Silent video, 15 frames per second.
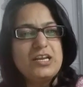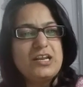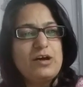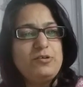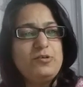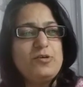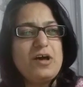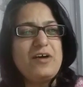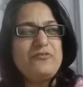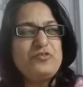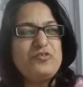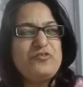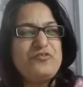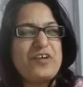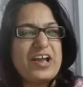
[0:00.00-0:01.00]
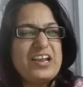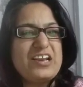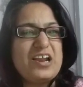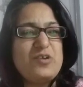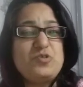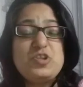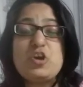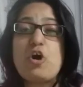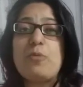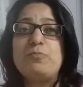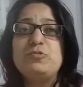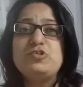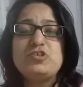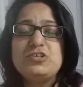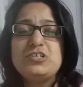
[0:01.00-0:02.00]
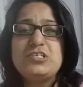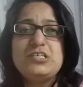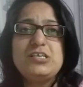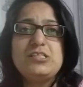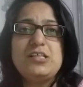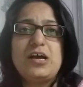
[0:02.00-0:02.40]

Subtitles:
now you have to find out the opportunity